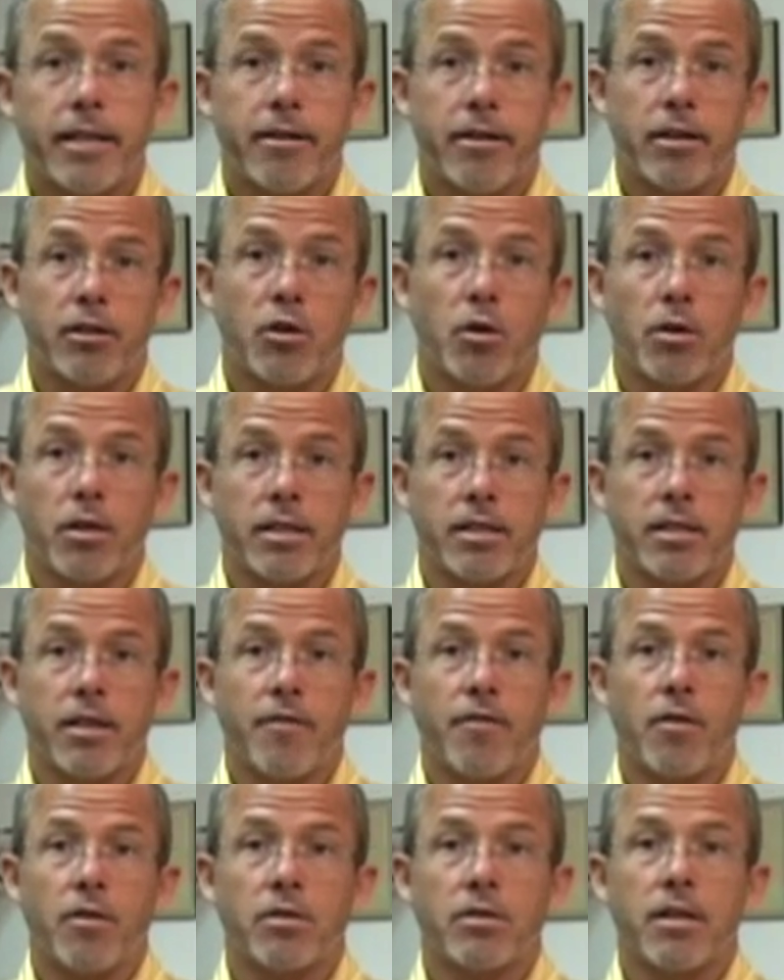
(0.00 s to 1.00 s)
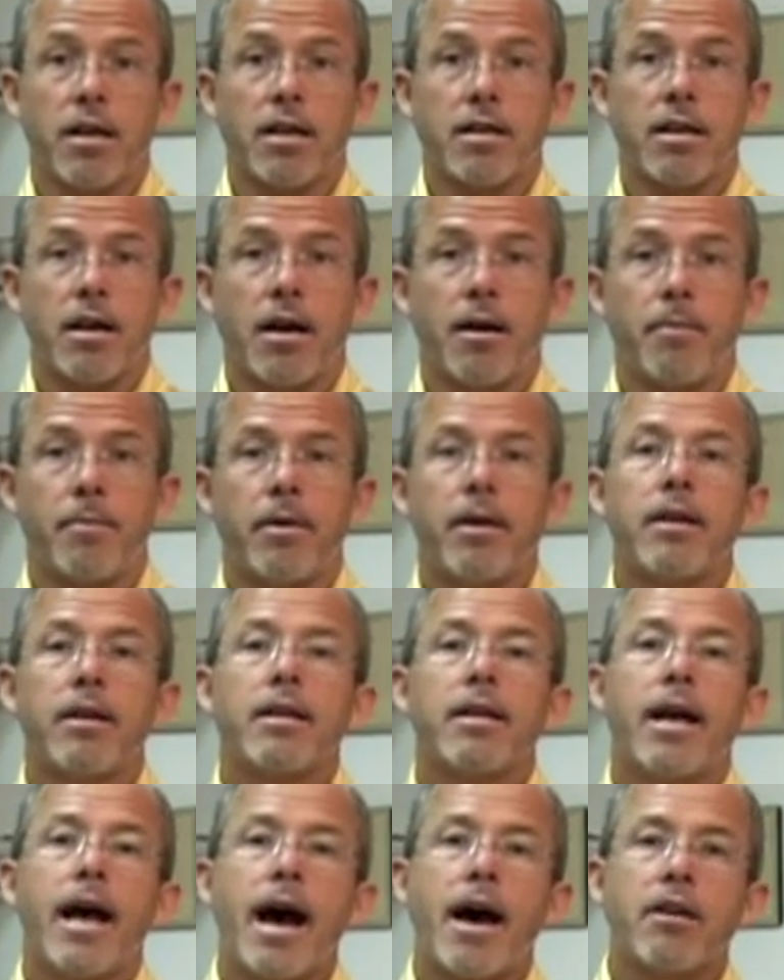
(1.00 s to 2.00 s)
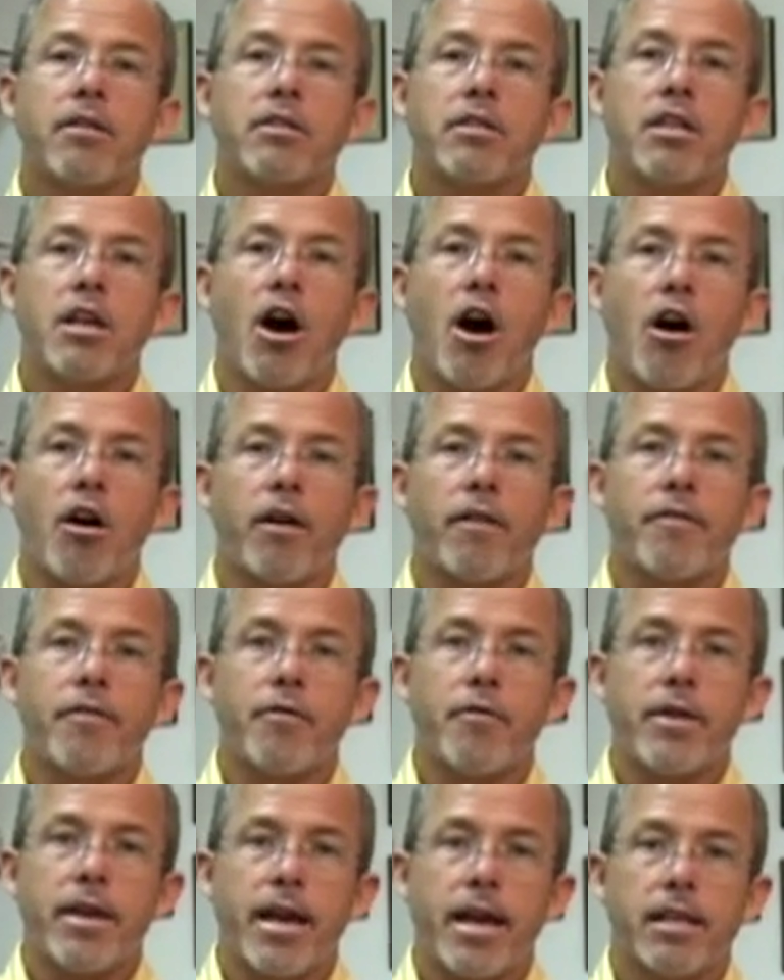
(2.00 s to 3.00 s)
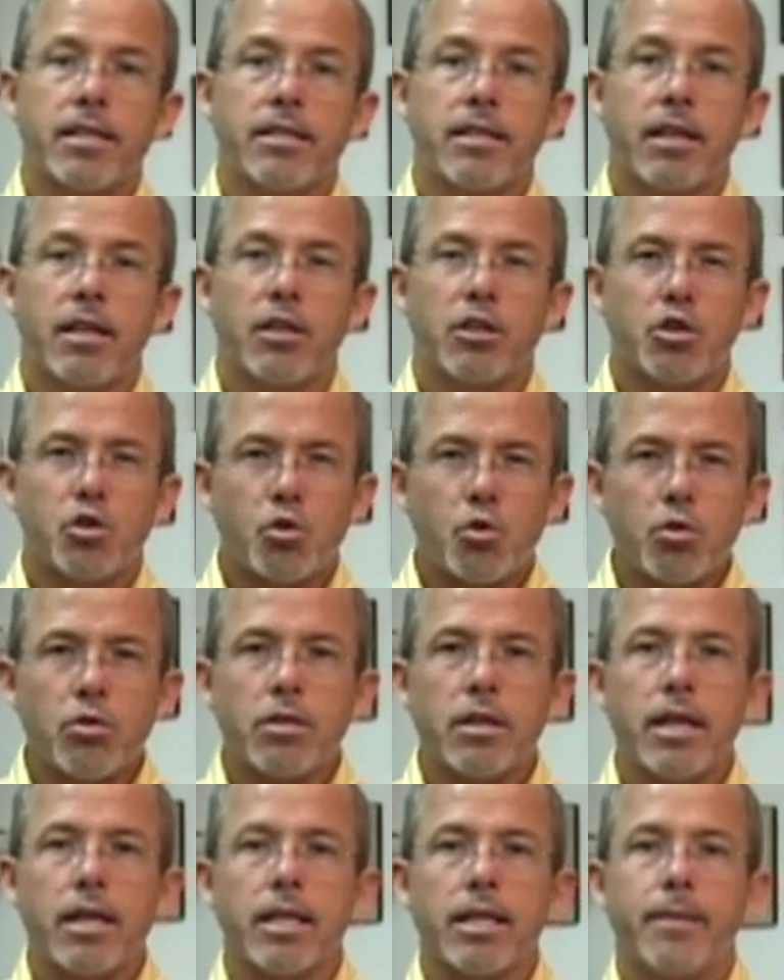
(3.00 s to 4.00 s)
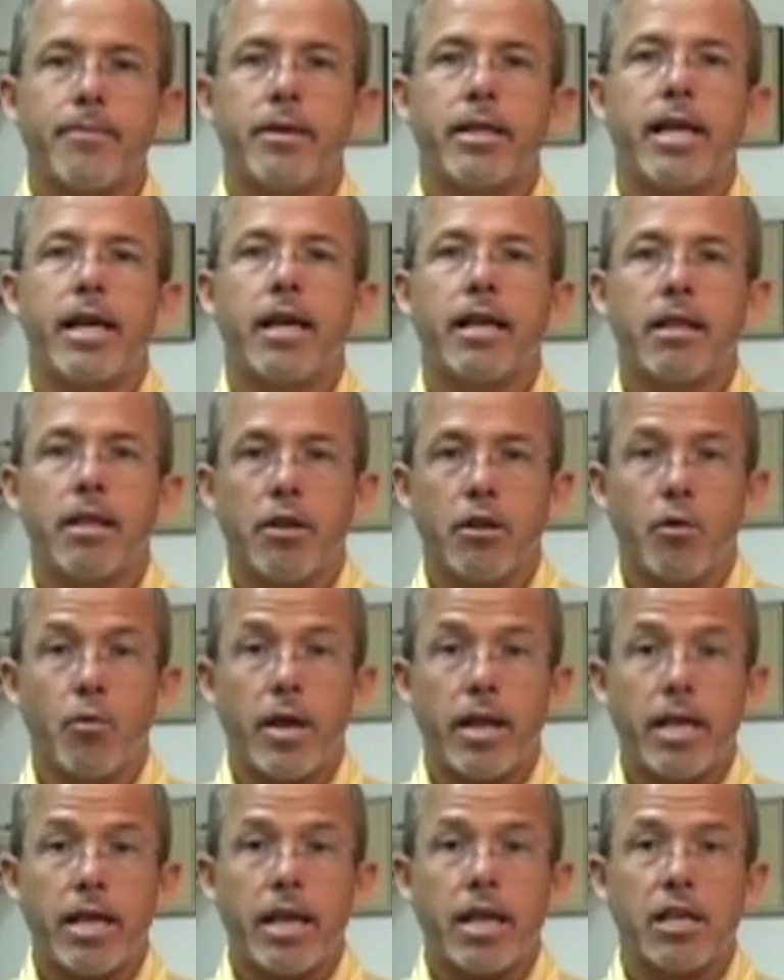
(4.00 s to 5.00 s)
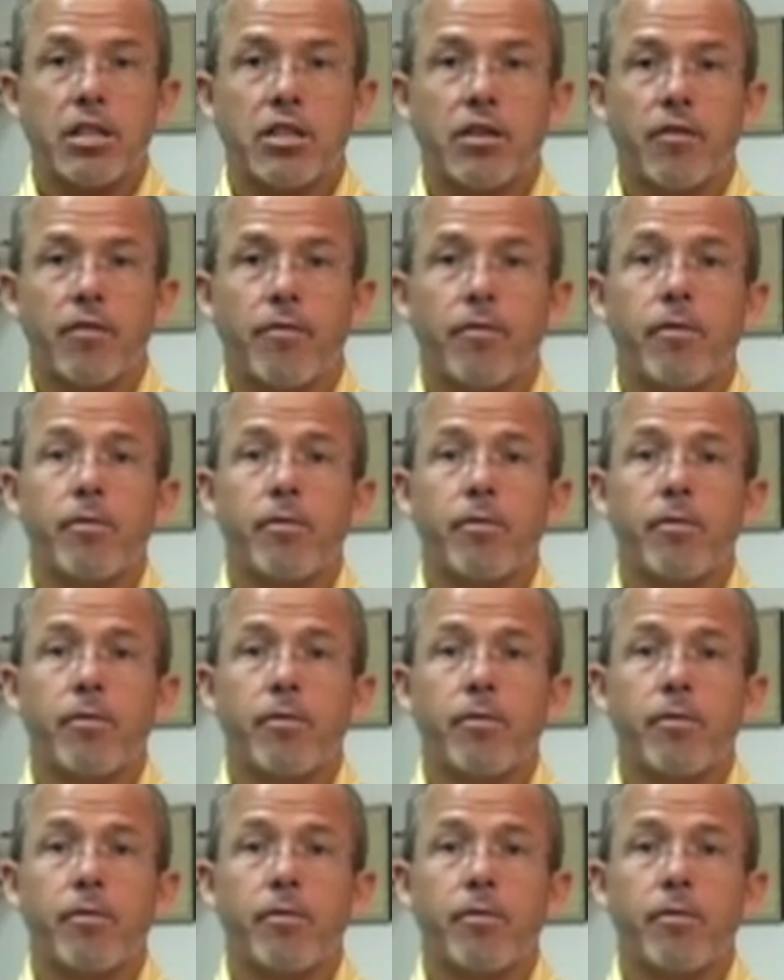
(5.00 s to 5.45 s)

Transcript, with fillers: here at TotallyCellphones.com. How does the RF3 headset truly eliminate the radiation